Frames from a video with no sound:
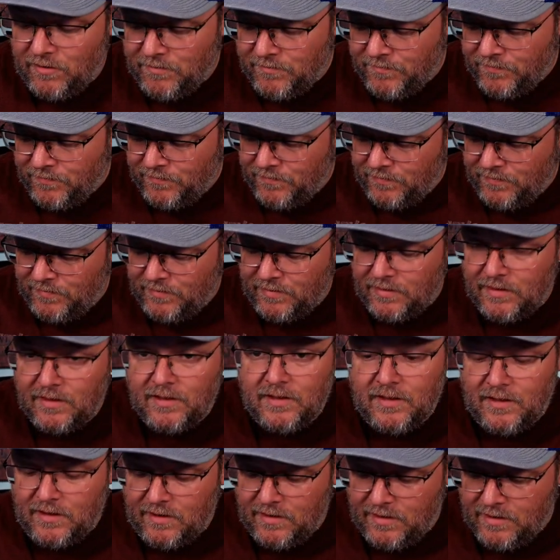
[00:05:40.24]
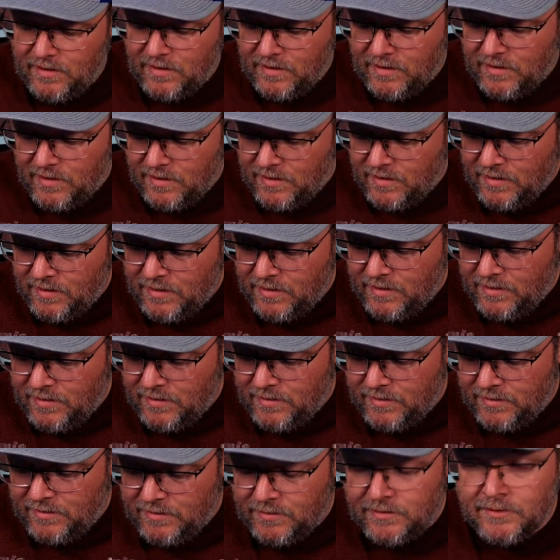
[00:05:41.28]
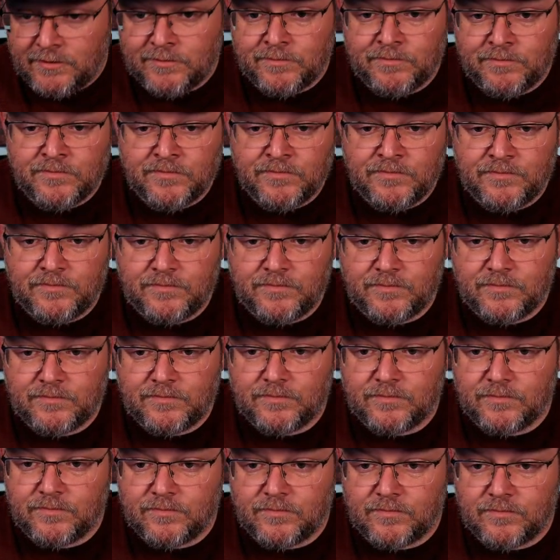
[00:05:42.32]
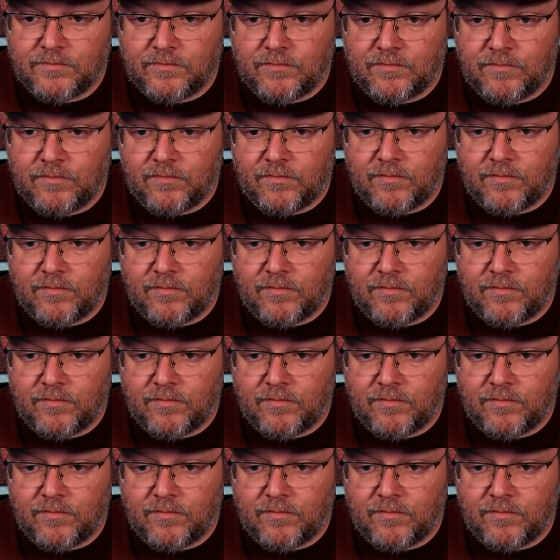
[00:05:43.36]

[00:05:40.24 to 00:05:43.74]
No one is speaking in this clip.